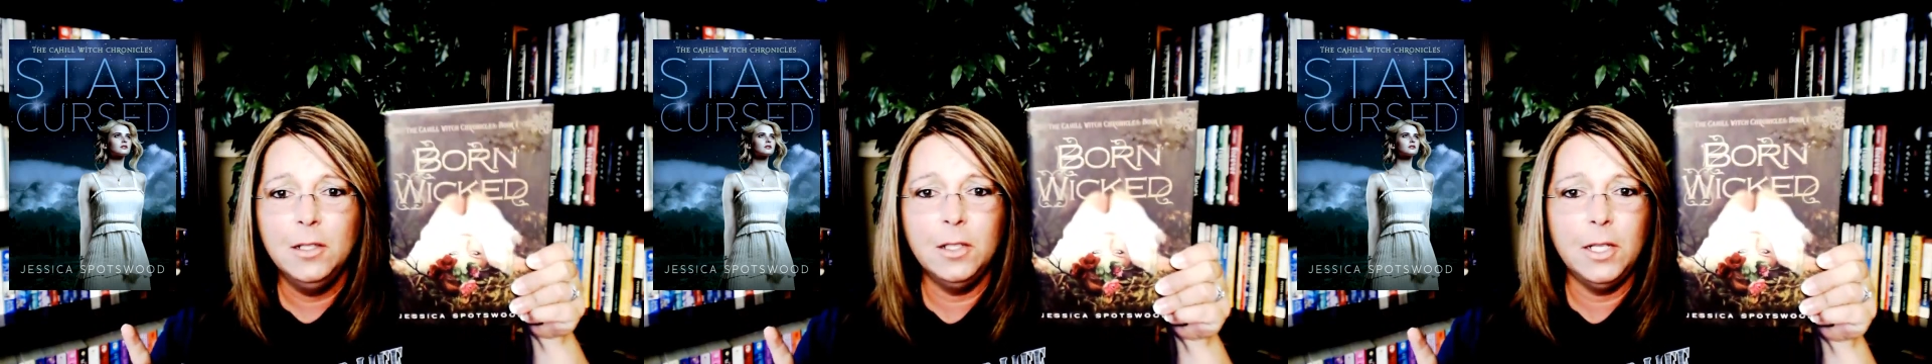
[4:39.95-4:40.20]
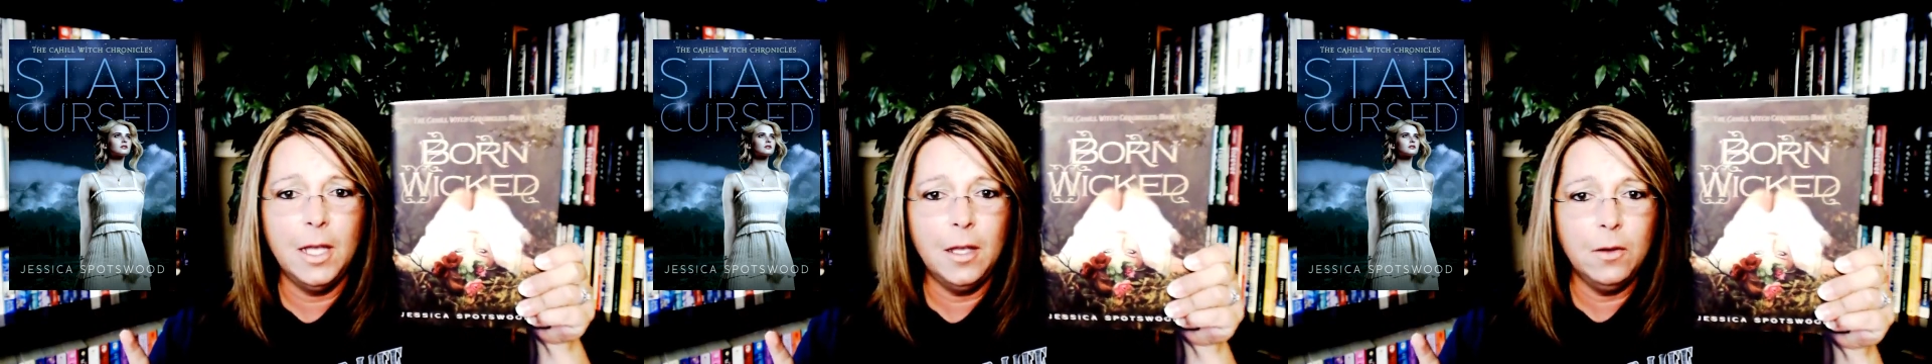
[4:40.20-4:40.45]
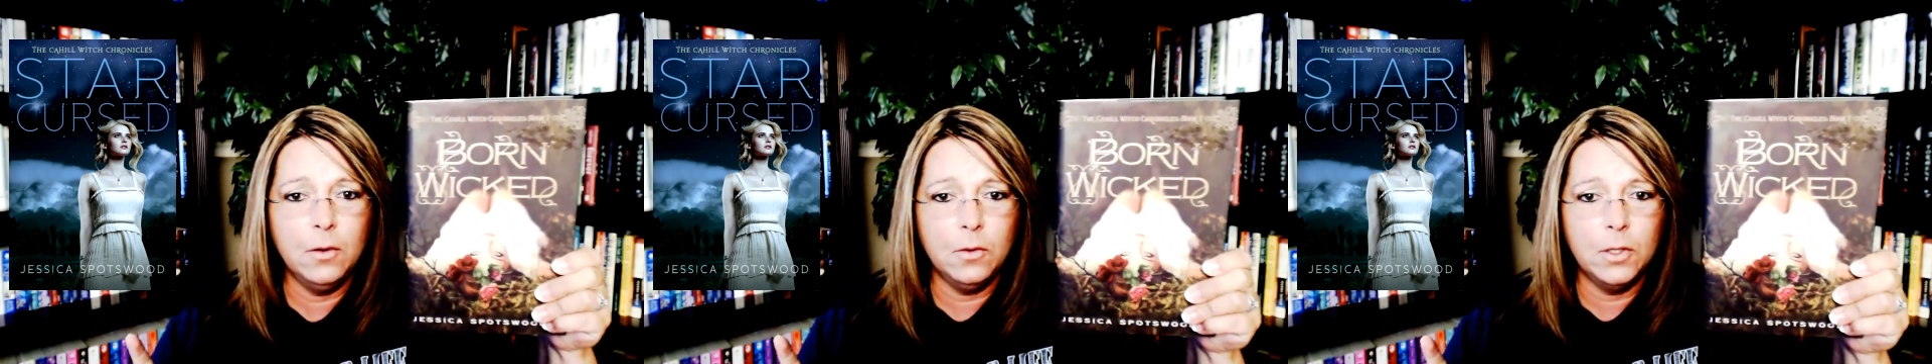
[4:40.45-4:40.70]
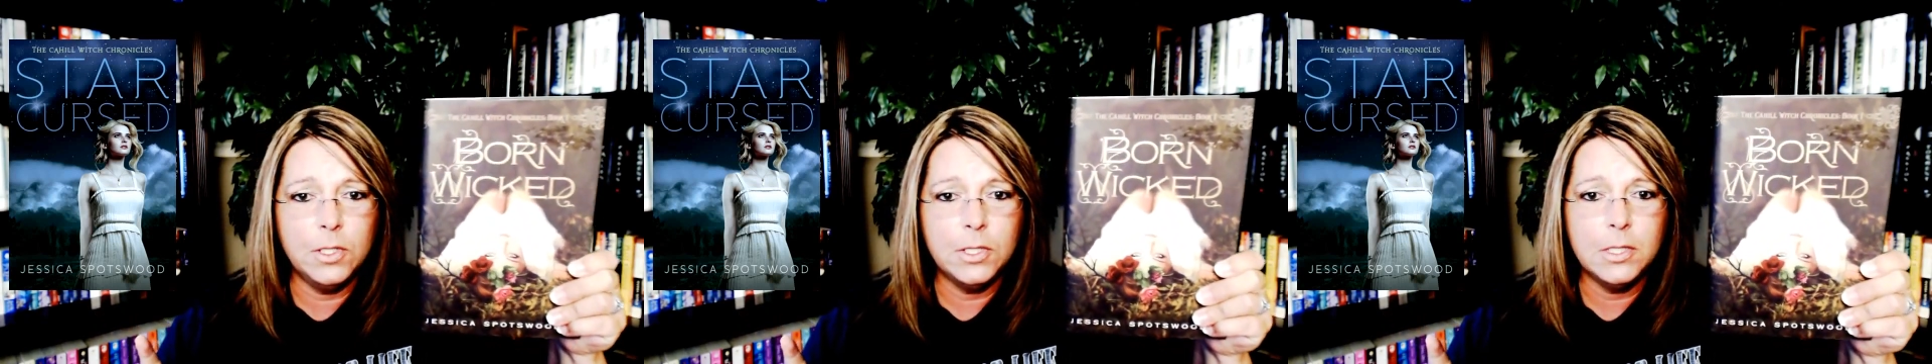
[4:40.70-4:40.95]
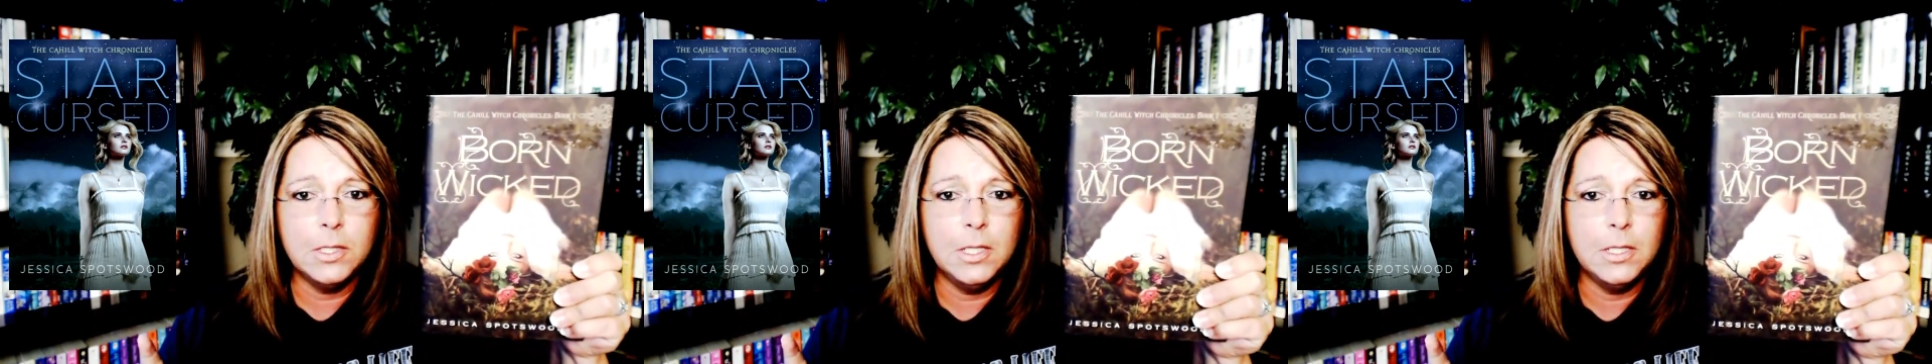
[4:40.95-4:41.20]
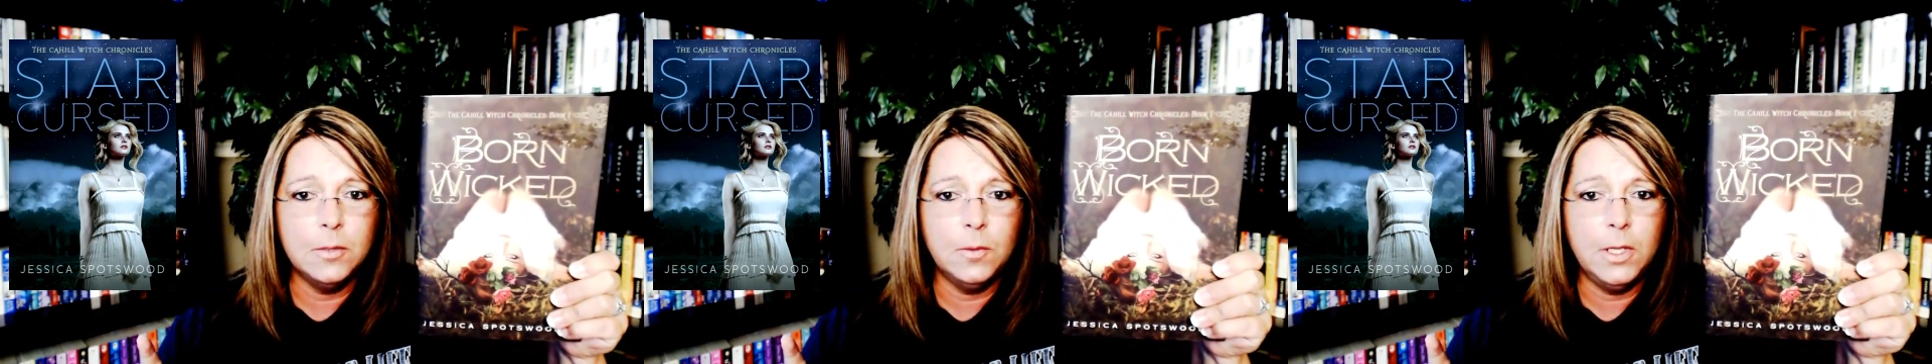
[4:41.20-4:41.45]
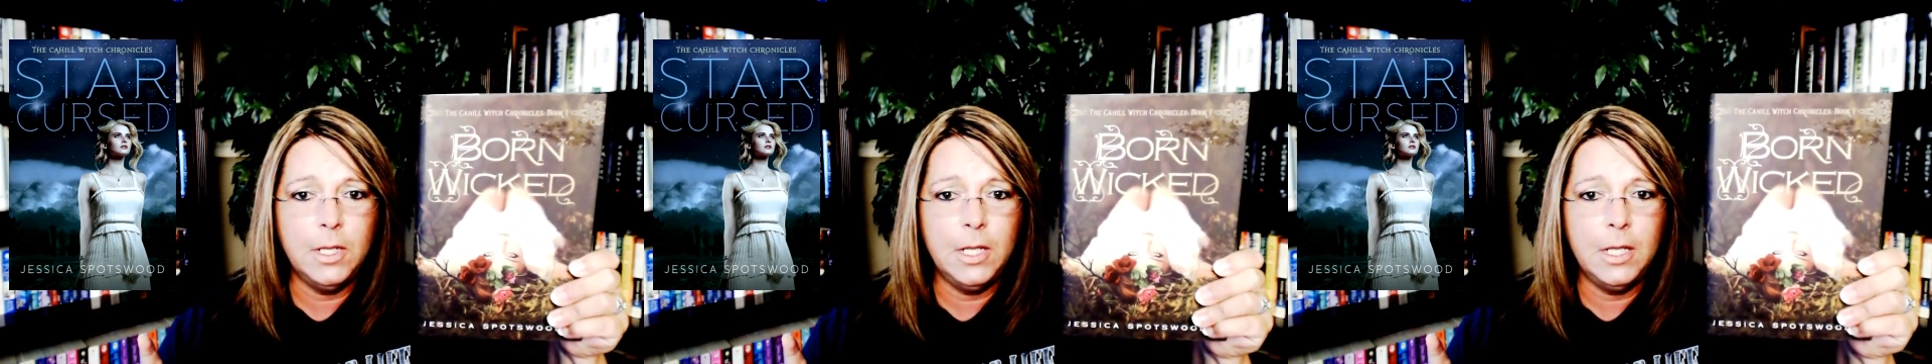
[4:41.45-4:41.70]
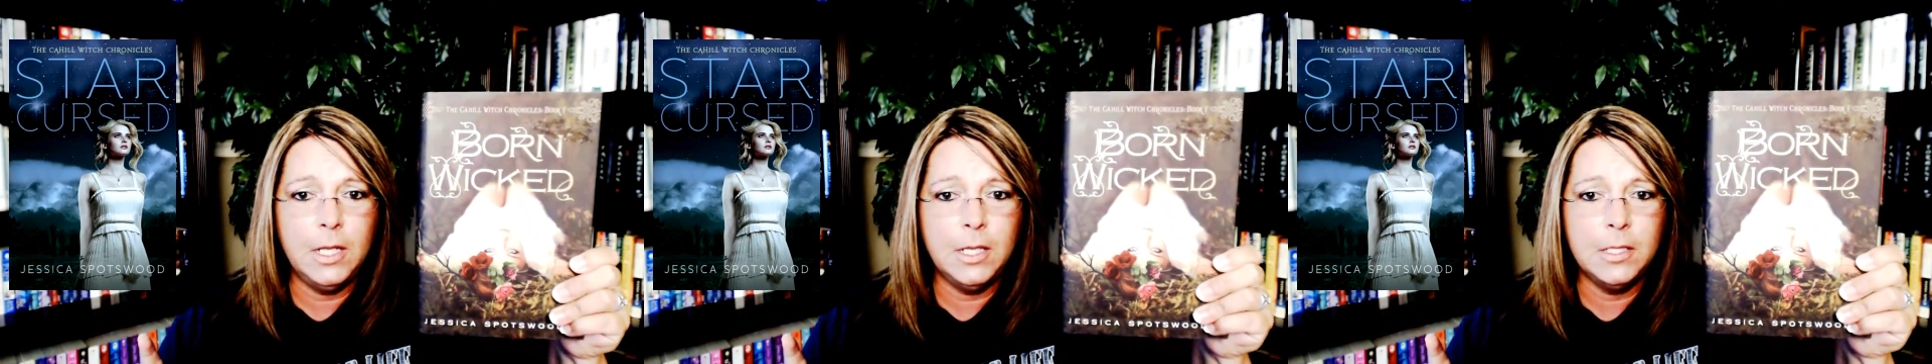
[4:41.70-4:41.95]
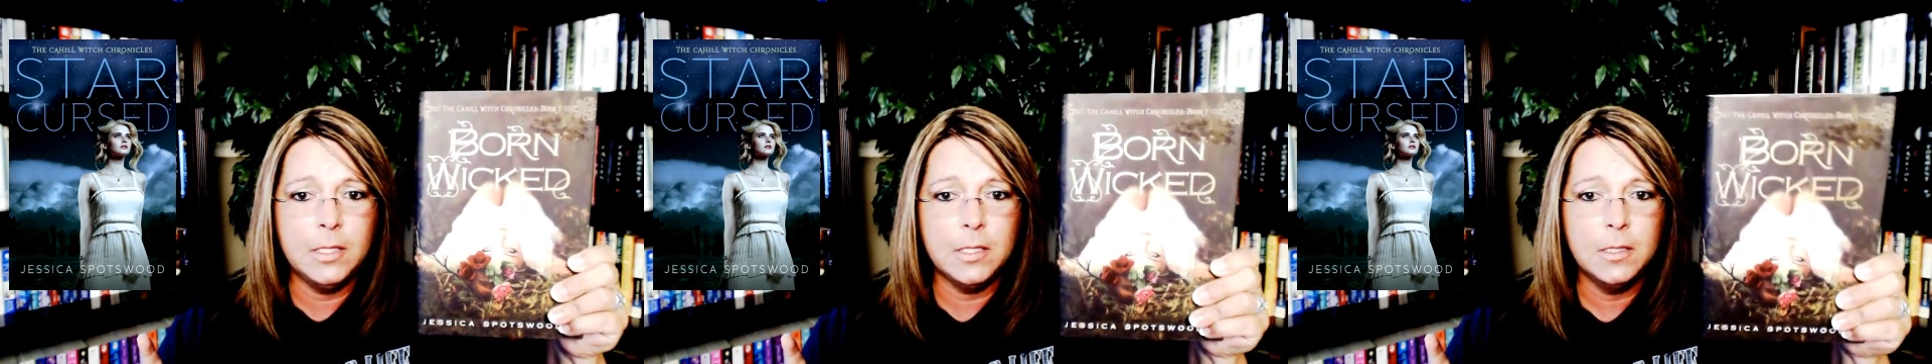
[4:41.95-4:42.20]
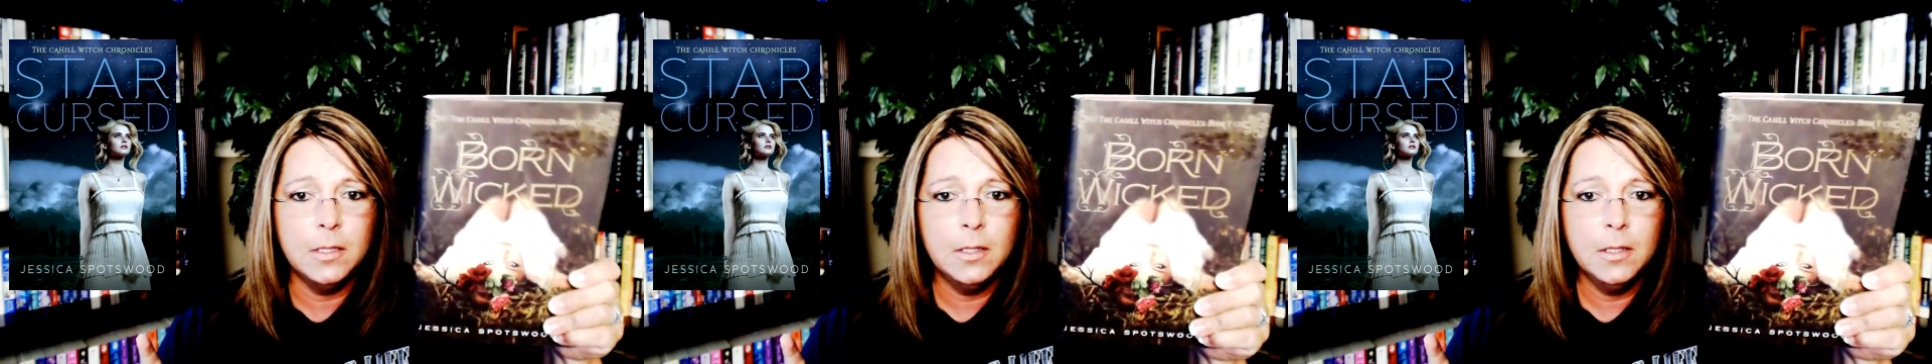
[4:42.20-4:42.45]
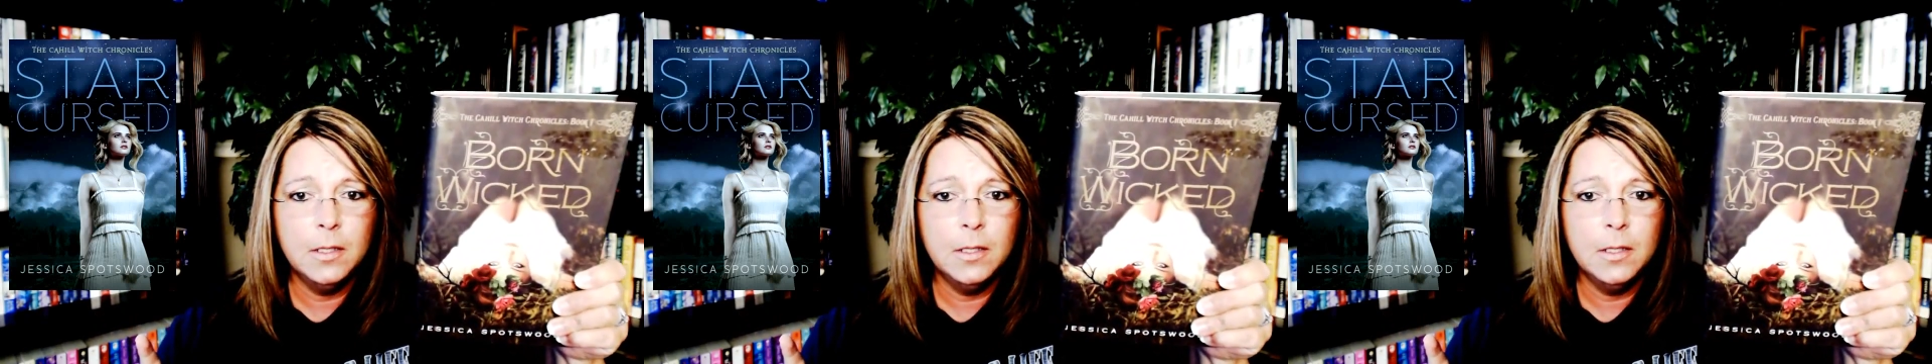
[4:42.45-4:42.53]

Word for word: Look at how gorgeous this one is.